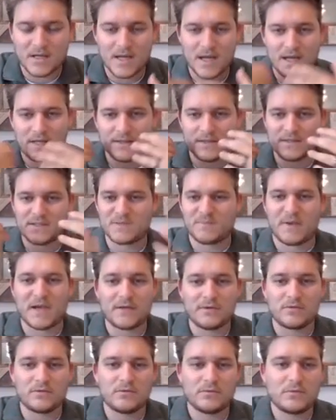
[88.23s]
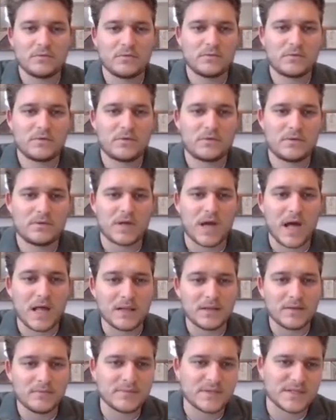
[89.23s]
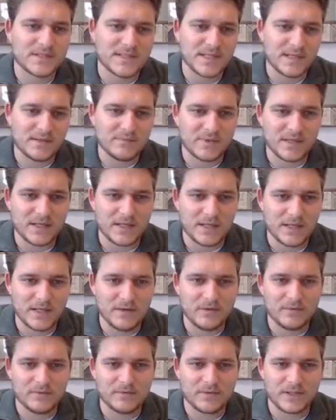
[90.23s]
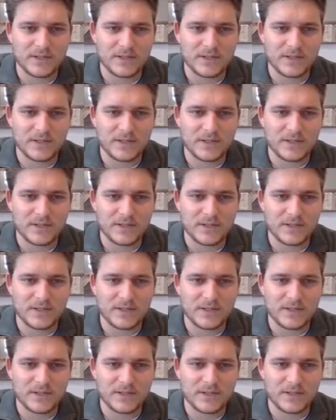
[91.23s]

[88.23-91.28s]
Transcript: the spinal column, the same thing here.